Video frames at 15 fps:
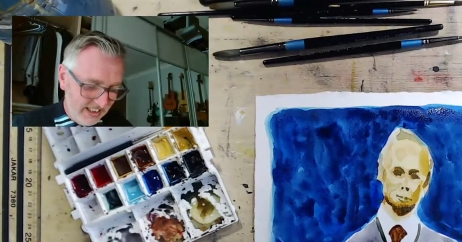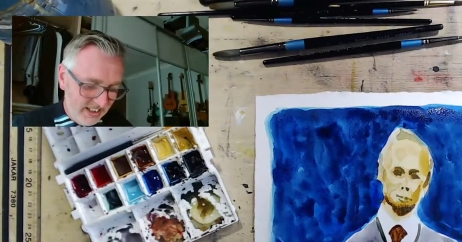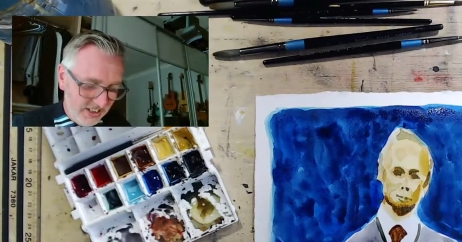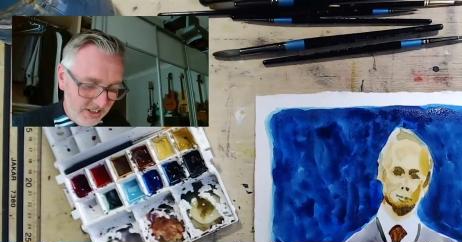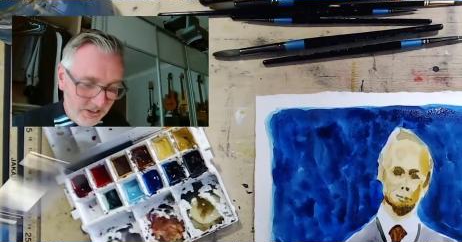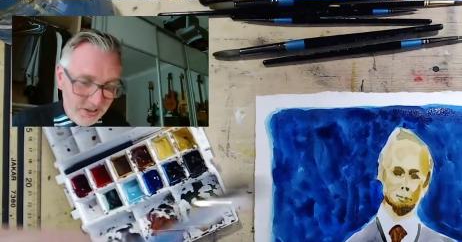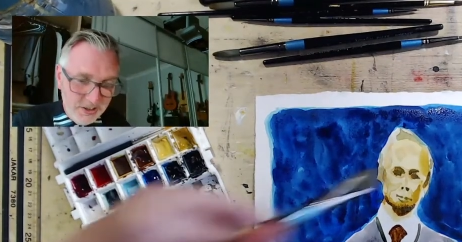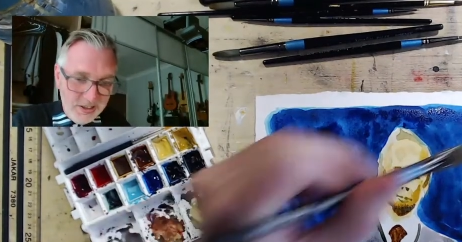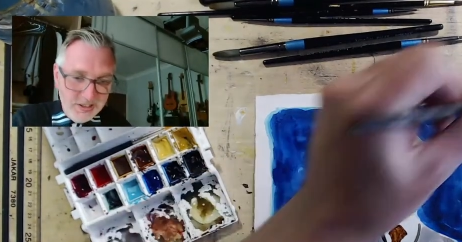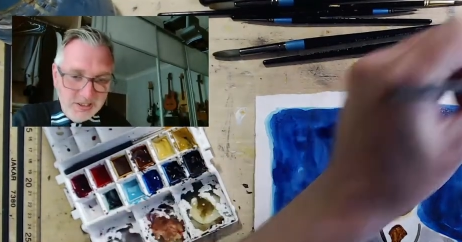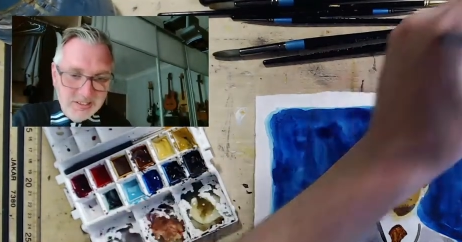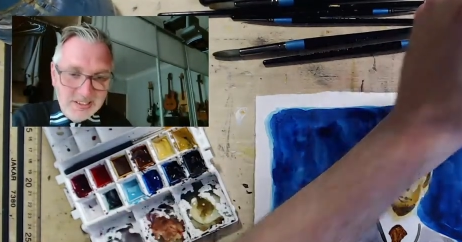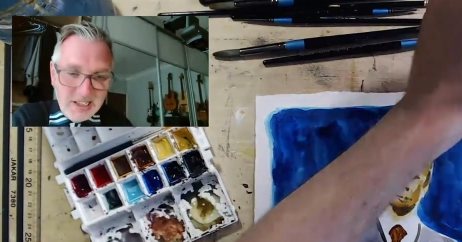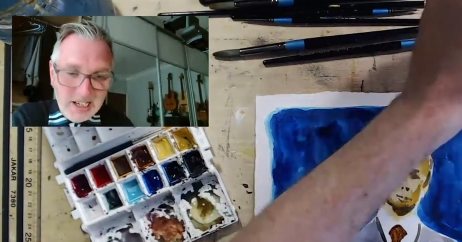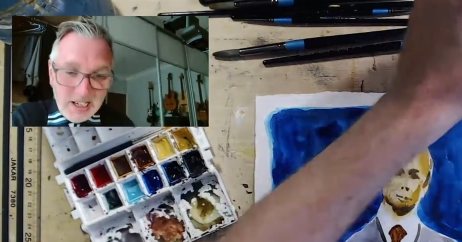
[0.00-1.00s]
Speaker 1: Huge
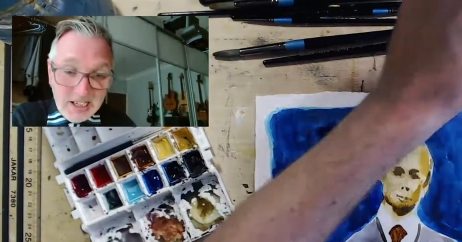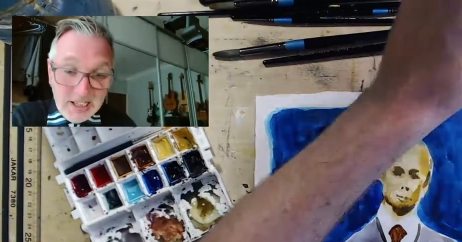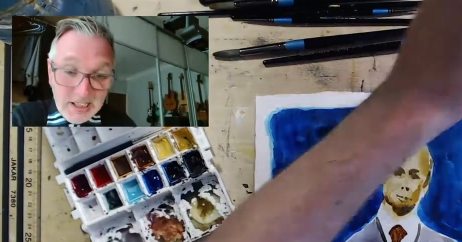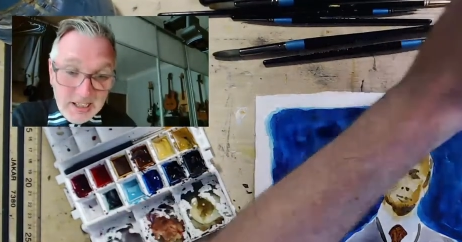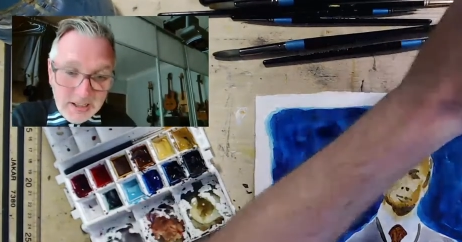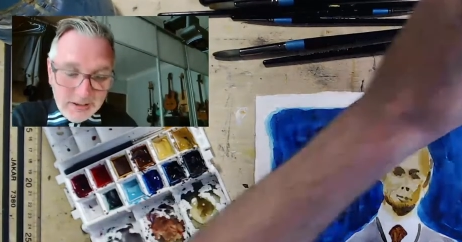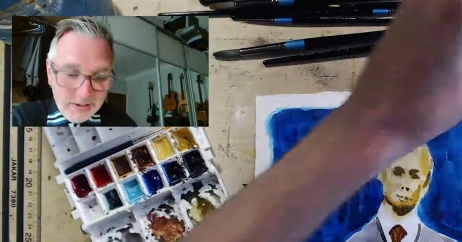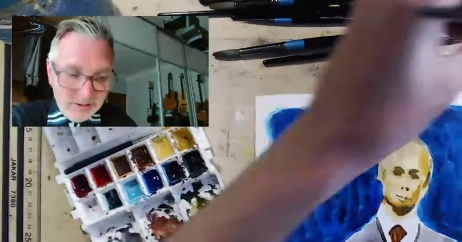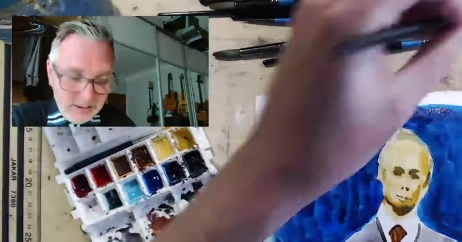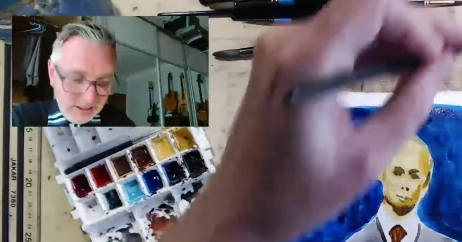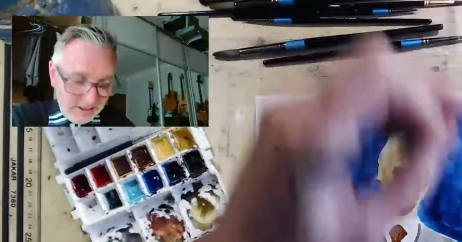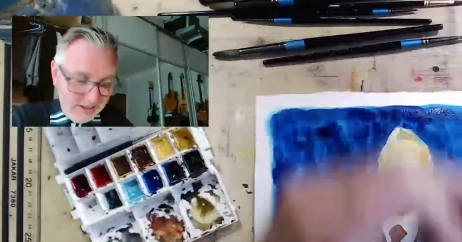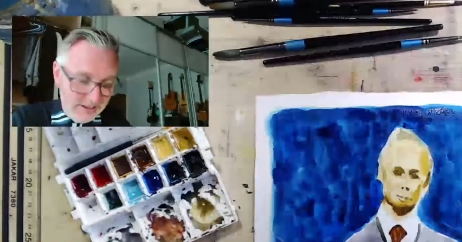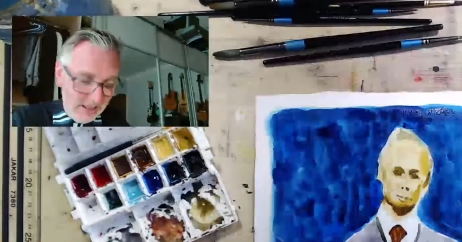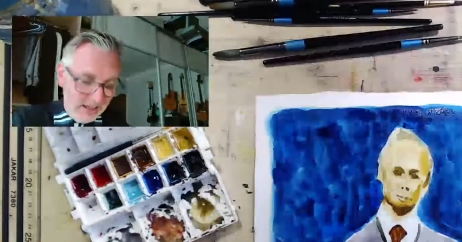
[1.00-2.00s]
tie. Looks like a
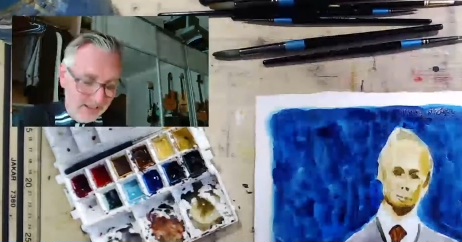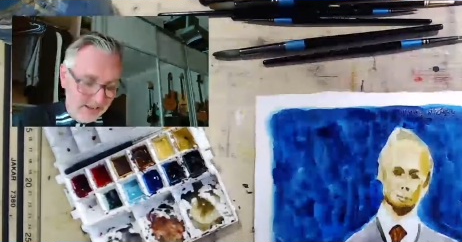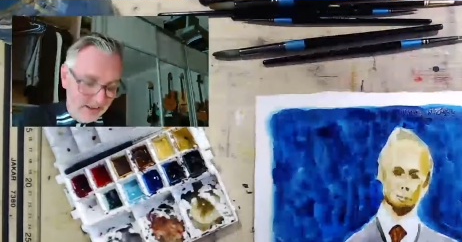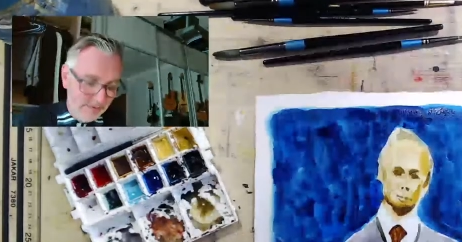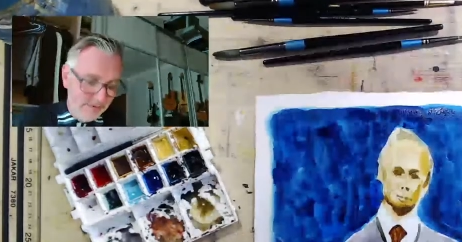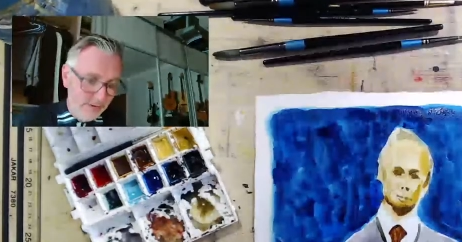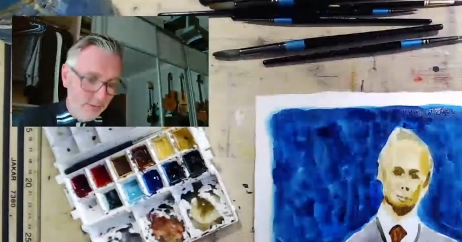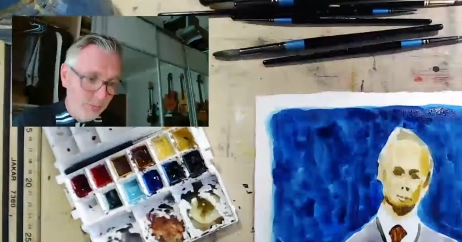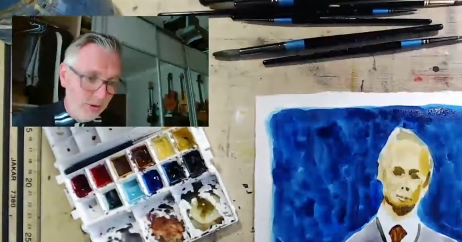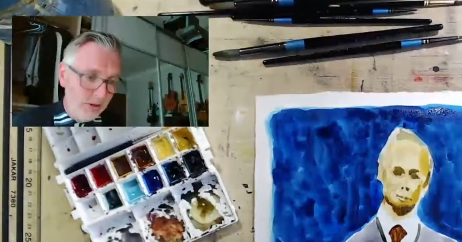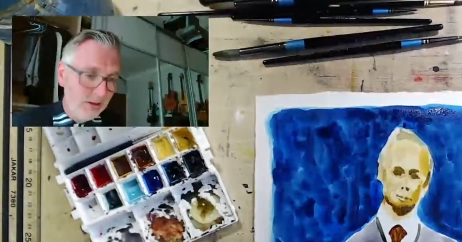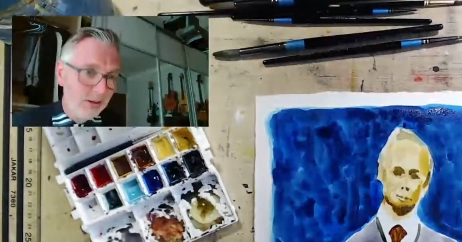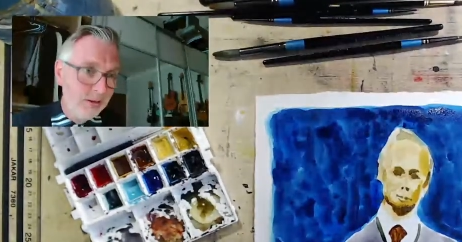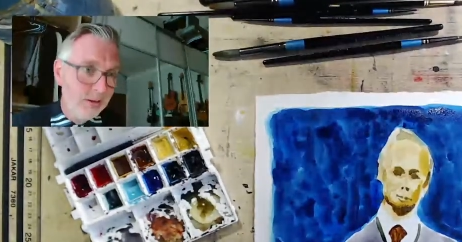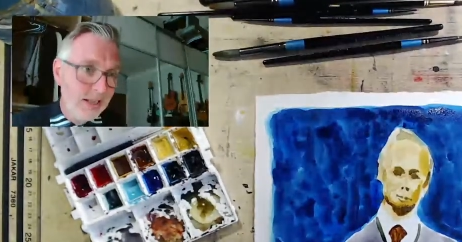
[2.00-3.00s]
90s
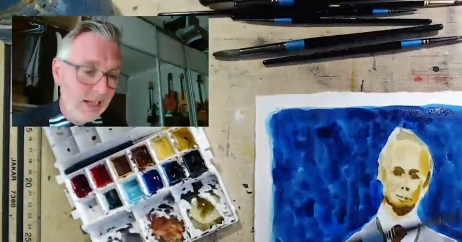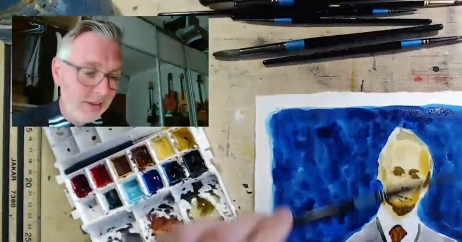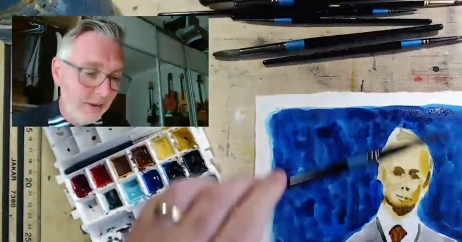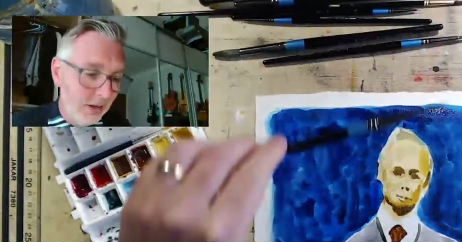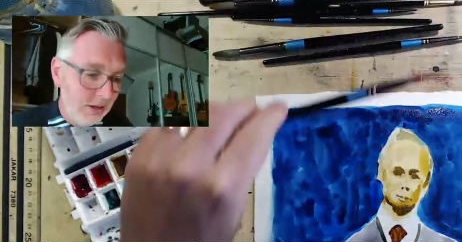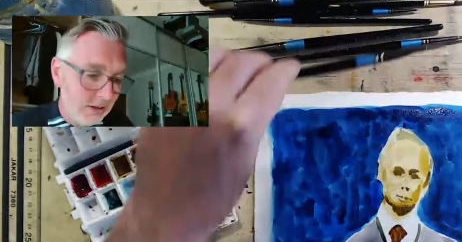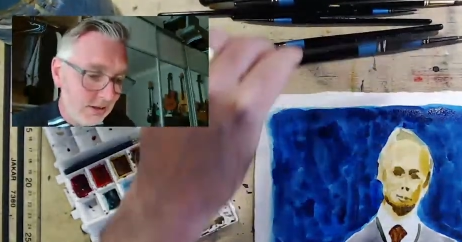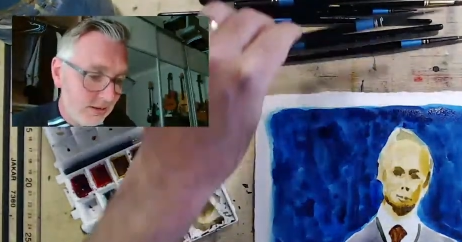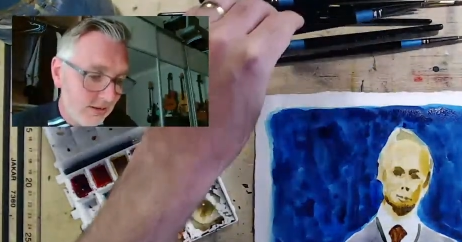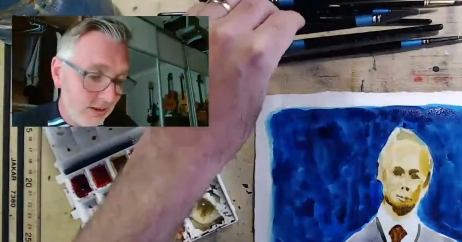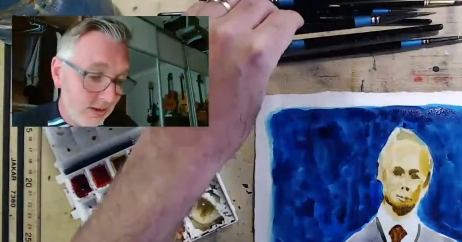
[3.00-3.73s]
footballer with that knot.